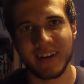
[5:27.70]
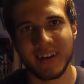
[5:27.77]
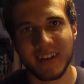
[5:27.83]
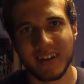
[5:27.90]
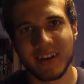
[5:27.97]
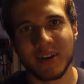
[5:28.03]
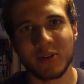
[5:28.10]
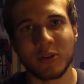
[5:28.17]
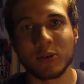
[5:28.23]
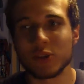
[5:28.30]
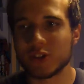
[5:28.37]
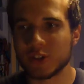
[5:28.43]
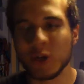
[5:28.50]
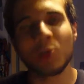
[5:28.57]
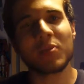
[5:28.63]
You know, you'll
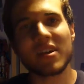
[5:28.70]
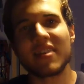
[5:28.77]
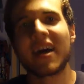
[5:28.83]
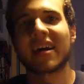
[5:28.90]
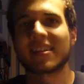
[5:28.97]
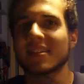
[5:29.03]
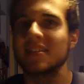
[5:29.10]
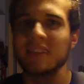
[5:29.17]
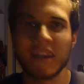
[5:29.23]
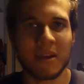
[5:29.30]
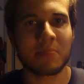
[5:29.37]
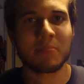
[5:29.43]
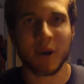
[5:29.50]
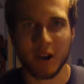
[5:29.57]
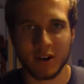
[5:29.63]
still be that
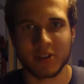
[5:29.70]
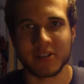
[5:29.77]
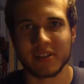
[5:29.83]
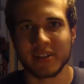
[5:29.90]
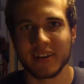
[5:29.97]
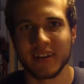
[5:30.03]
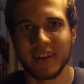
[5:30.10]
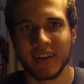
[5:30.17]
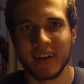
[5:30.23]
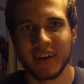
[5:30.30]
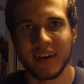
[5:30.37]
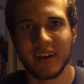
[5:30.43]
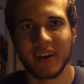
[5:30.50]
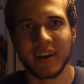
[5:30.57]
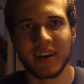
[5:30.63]
same person.
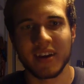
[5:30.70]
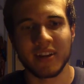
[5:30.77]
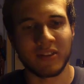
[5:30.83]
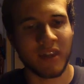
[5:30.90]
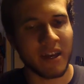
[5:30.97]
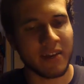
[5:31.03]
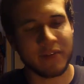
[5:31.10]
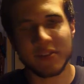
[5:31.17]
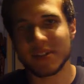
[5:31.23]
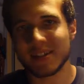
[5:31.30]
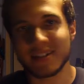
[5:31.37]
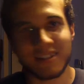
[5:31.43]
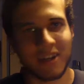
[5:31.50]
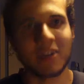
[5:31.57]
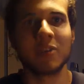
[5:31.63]
It, life is
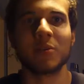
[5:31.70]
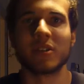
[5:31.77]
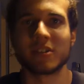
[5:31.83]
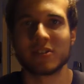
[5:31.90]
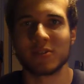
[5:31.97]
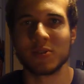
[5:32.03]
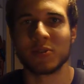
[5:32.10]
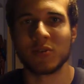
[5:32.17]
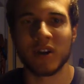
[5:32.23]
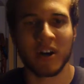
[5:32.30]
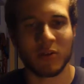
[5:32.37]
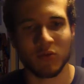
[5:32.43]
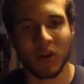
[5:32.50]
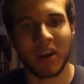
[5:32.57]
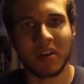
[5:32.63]
continuous. You do
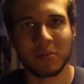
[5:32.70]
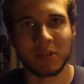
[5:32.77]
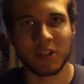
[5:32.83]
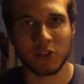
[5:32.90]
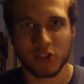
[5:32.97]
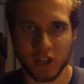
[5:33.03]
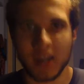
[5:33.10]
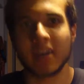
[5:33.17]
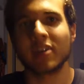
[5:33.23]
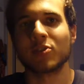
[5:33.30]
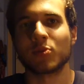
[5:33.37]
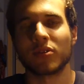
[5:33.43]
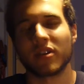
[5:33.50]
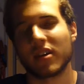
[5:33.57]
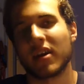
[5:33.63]
not randomly change
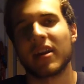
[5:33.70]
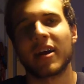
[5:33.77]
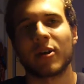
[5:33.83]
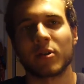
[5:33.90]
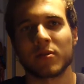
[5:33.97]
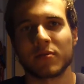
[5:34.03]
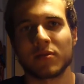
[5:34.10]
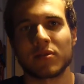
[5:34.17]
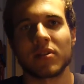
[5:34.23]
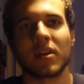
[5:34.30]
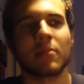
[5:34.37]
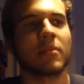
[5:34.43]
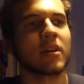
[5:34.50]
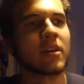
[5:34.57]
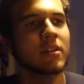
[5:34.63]
within 8 hours of
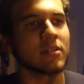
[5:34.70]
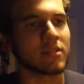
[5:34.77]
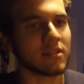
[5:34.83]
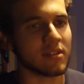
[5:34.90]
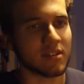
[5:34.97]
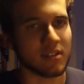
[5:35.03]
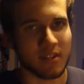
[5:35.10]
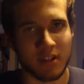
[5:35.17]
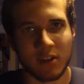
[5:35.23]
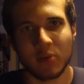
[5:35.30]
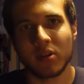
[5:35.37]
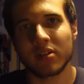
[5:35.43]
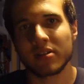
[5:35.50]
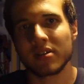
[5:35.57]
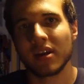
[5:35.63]
sleep. It is
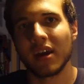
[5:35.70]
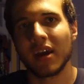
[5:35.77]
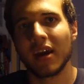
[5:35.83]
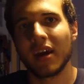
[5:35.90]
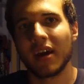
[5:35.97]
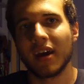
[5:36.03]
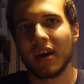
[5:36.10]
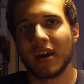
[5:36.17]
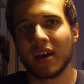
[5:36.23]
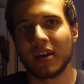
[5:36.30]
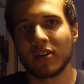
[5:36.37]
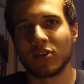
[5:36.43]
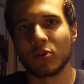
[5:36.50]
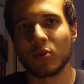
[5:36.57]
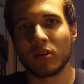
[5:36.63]
continuous
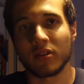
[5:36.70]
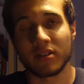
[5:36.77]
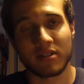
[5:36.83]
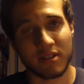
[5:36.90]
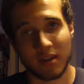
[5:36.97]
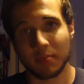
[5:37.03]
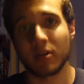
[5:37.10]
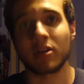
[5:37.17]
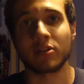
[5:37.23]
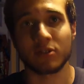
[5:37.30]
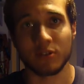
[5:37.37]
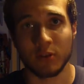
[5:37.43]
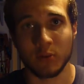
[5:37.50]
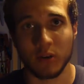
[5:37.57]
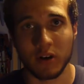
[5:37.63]
and you are the same
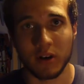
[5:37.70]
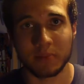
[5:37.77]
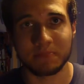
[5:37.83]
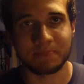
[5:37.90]
person you are.